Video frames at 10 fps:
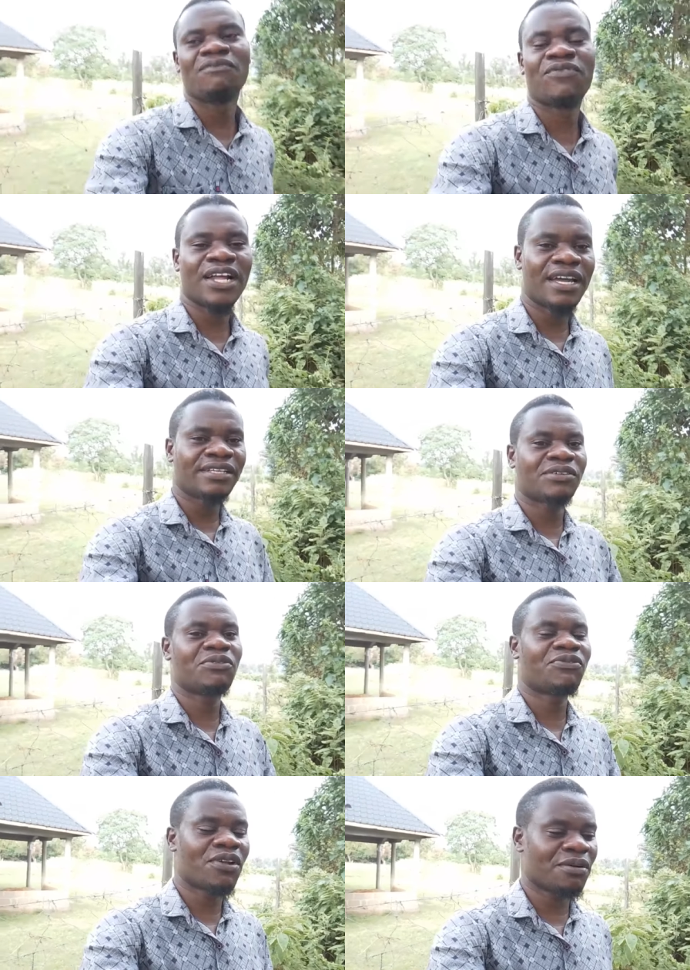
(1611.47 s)
so and
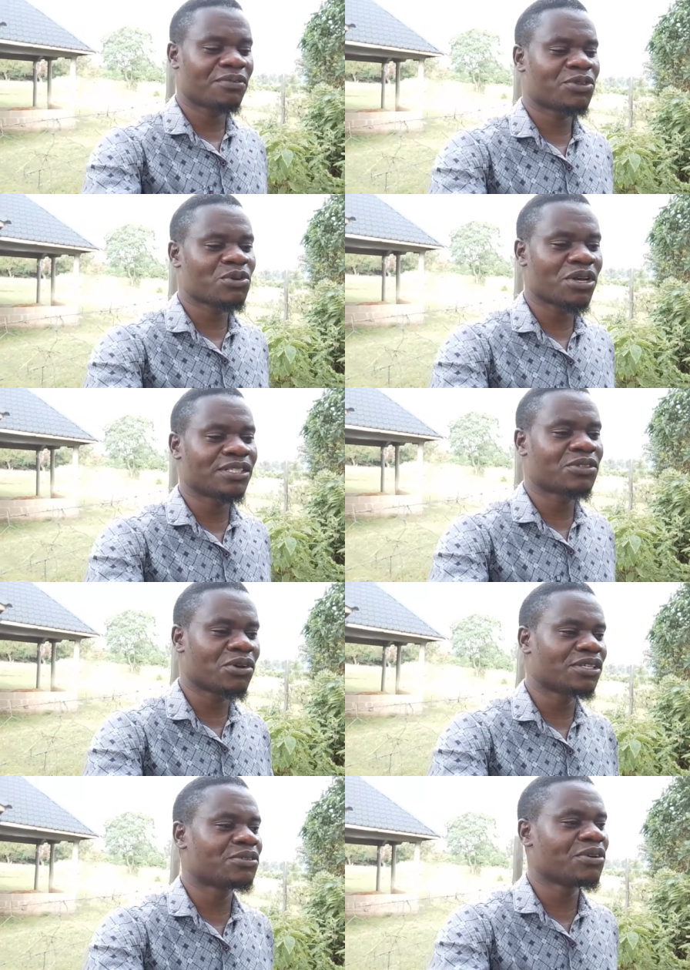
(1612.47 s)
so and so.
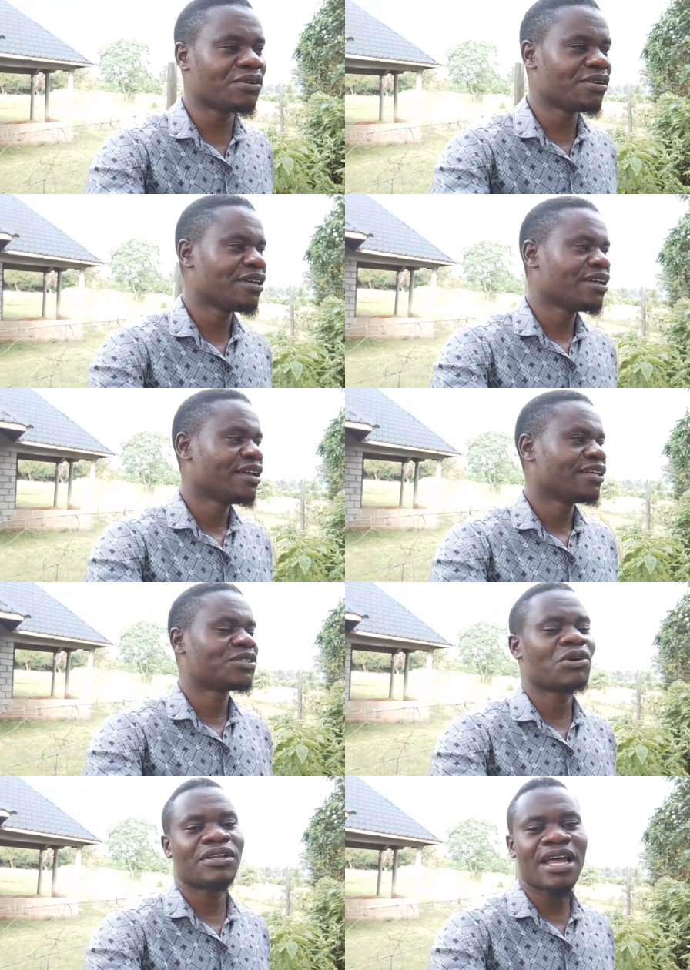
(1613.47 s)
So now
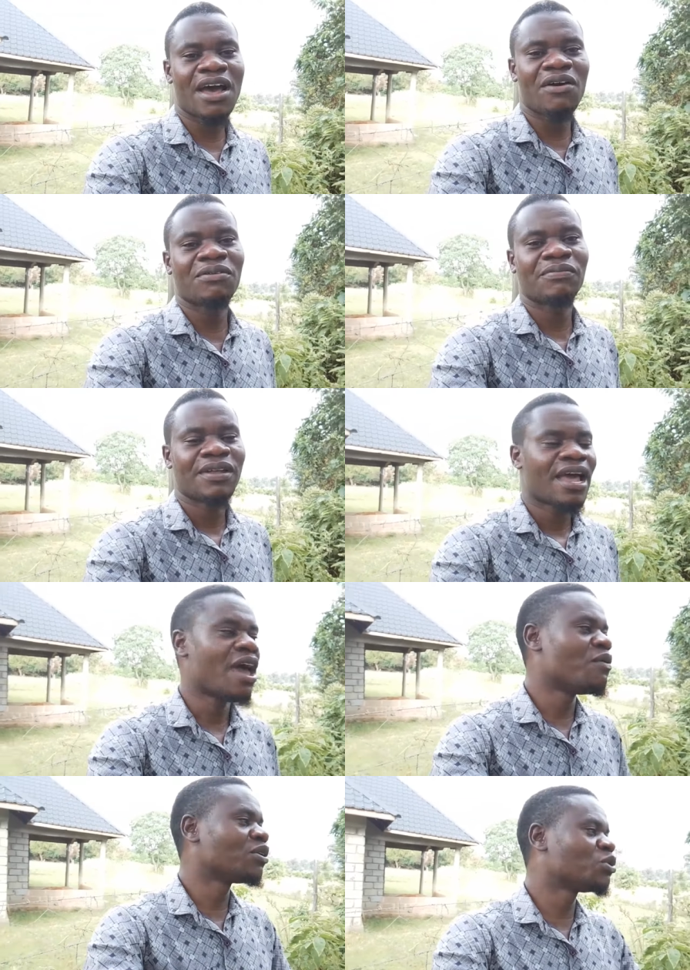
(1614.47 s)
I want to surprise
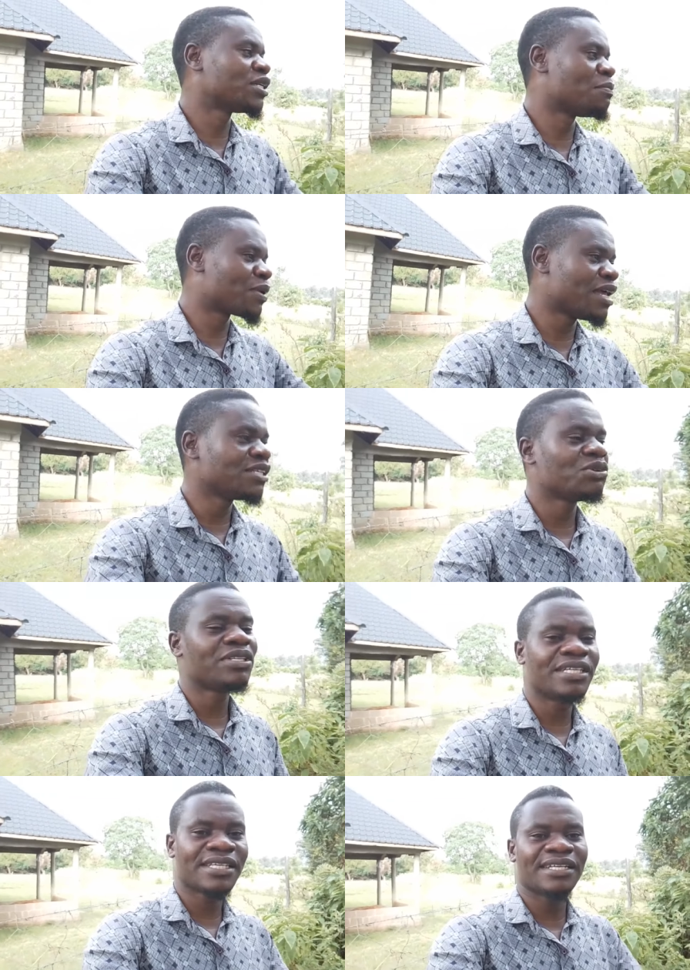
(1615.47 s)
you this and this and this.